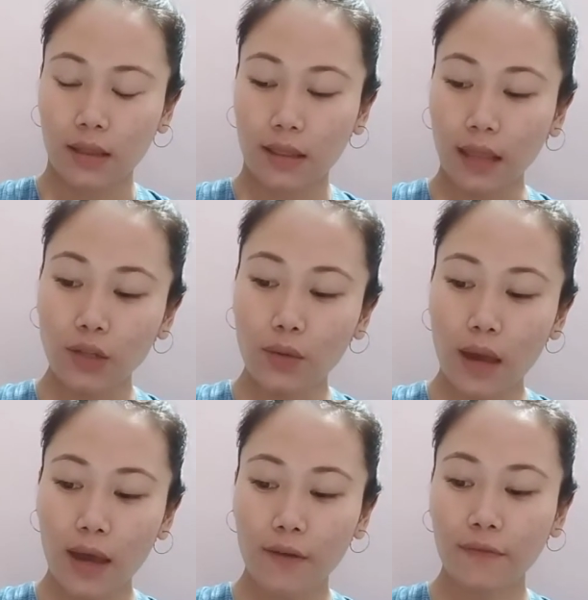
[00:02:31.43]
Then you
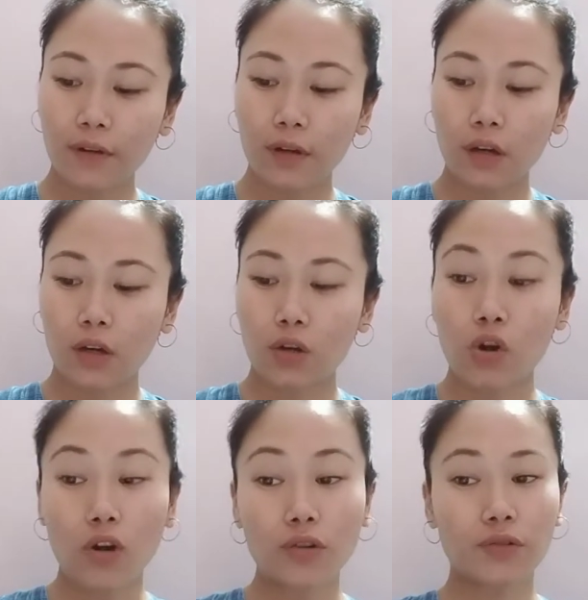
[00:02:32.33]
have
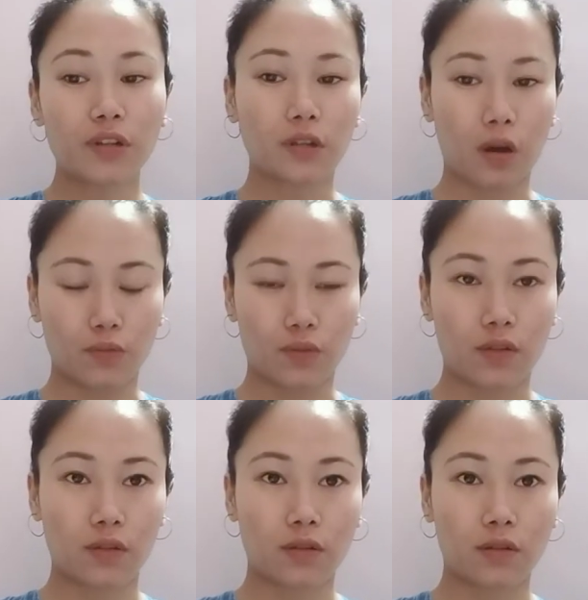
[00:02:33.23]
concrete
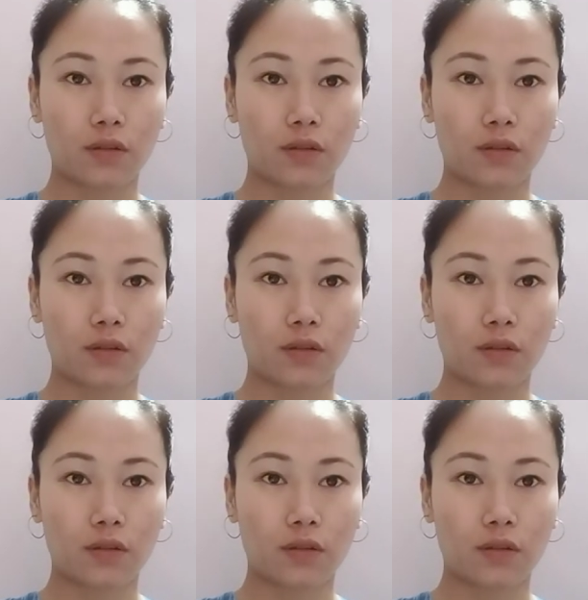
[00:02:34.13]
nouns.